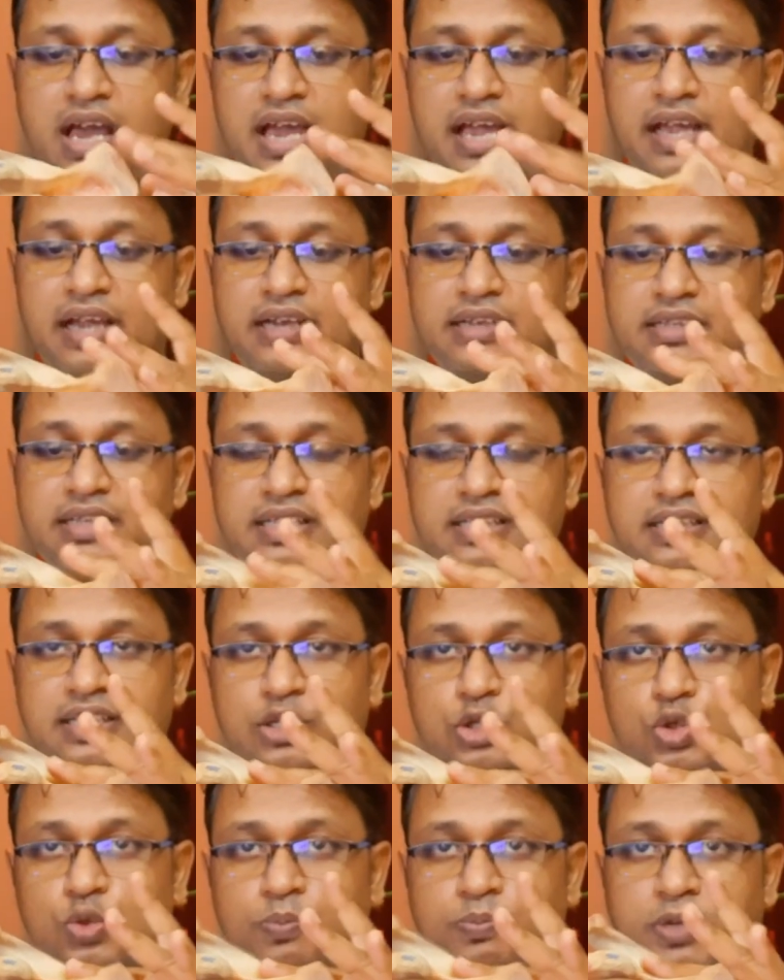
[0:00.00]
and this
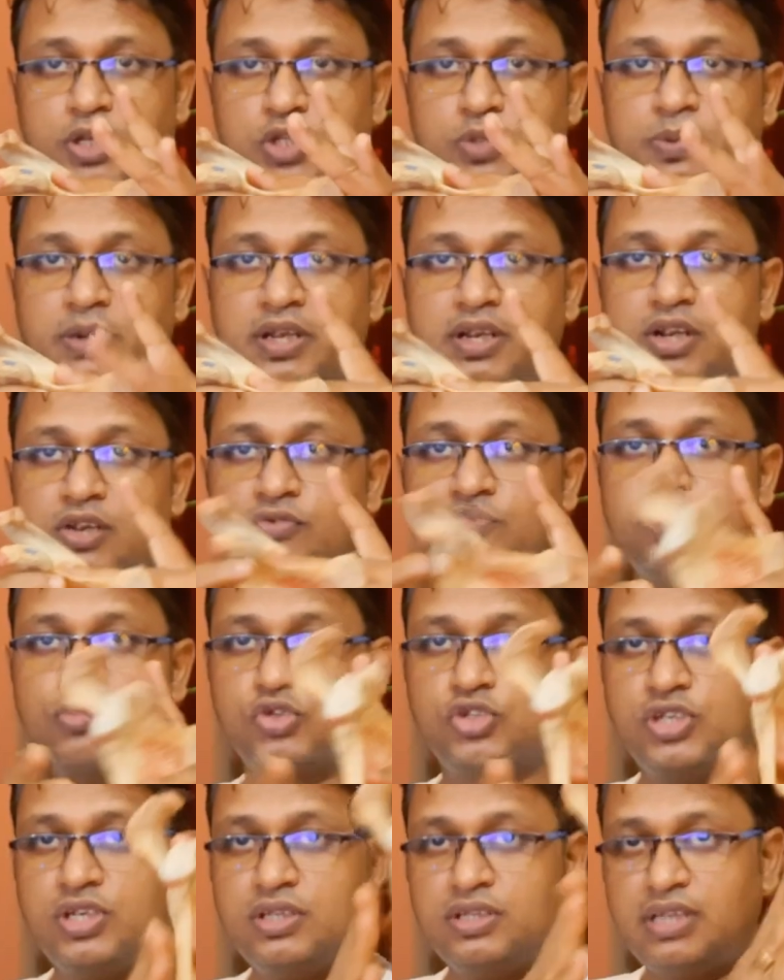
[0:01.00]
is a supraspinal
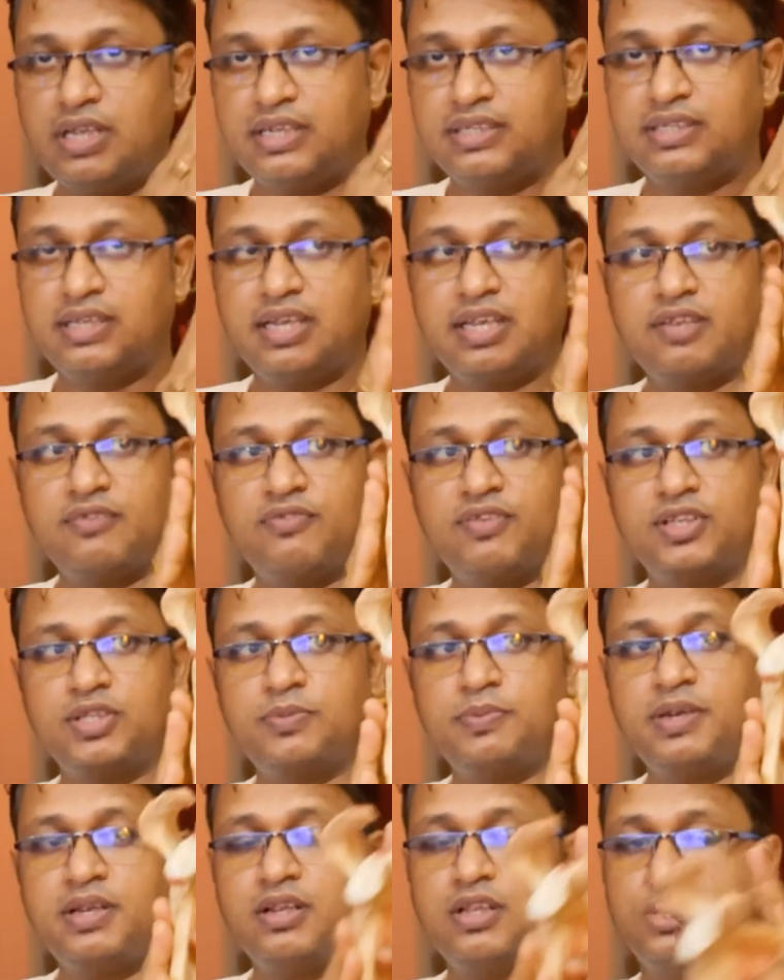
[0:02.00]
fossa, that's the
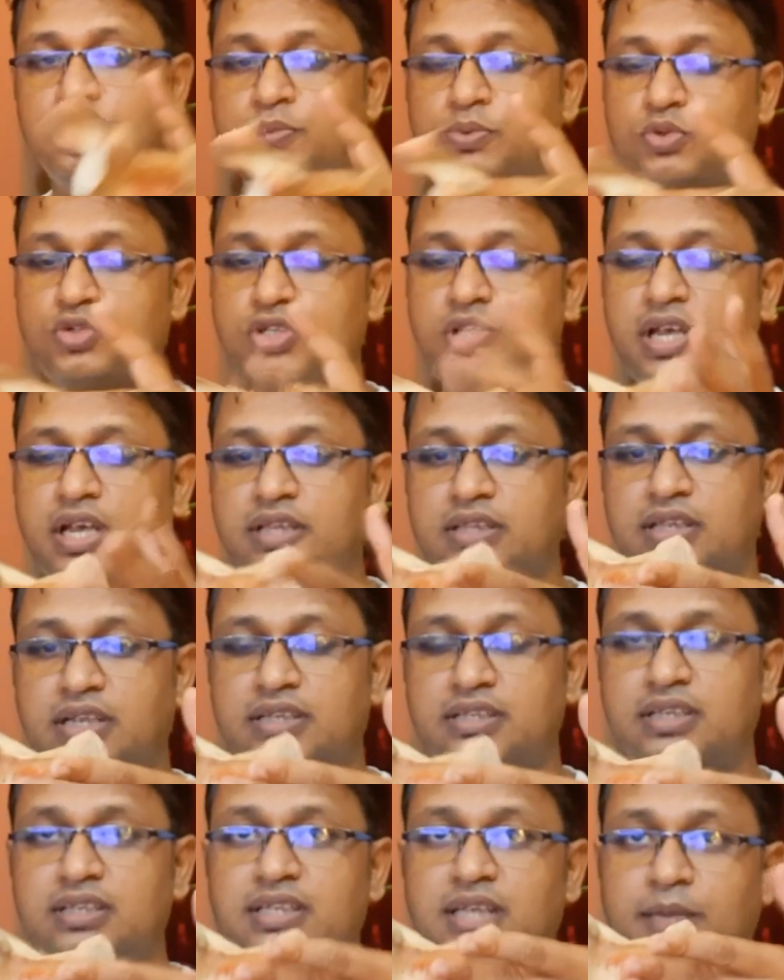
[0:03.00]
infraspinal fossa, and
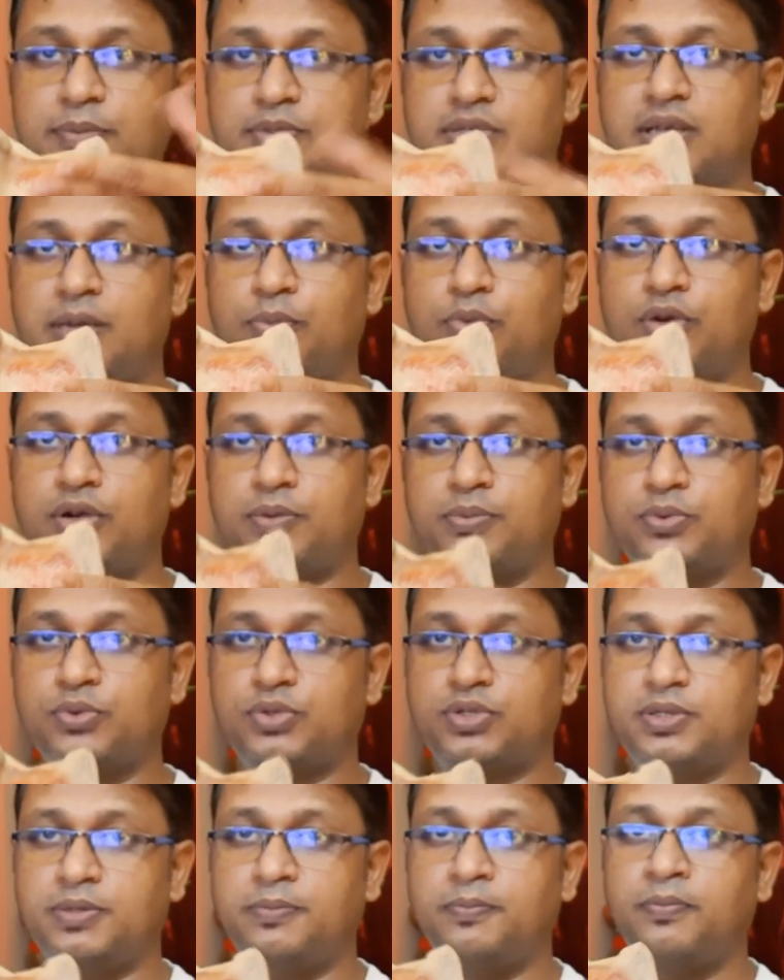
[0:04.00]
there's a subscapular
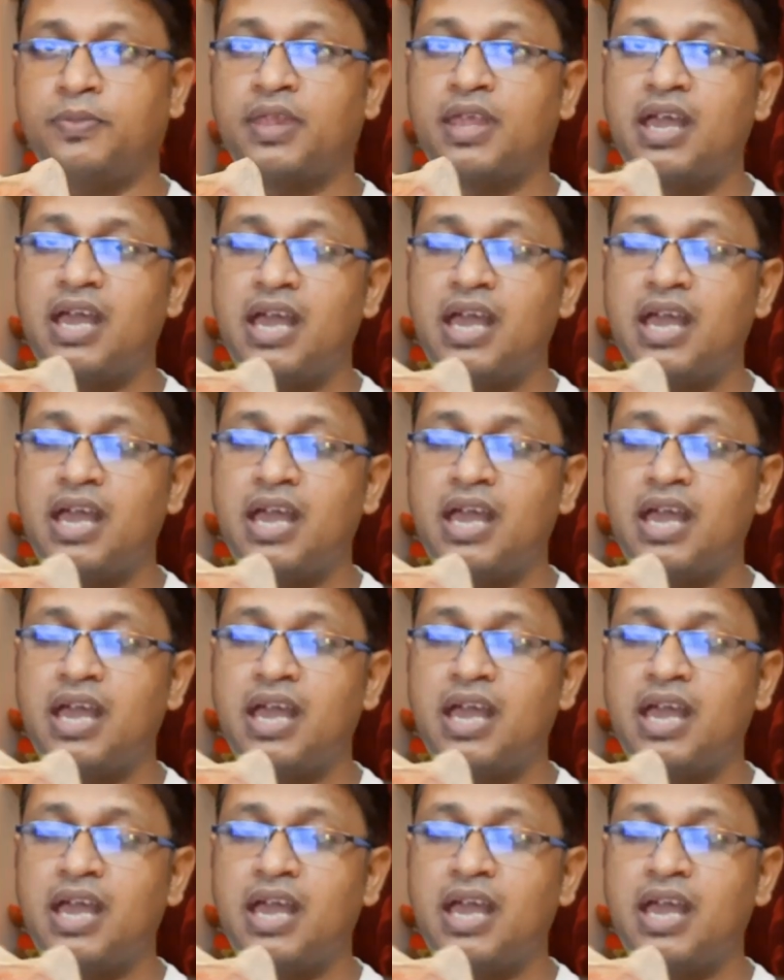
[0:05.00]
fossa.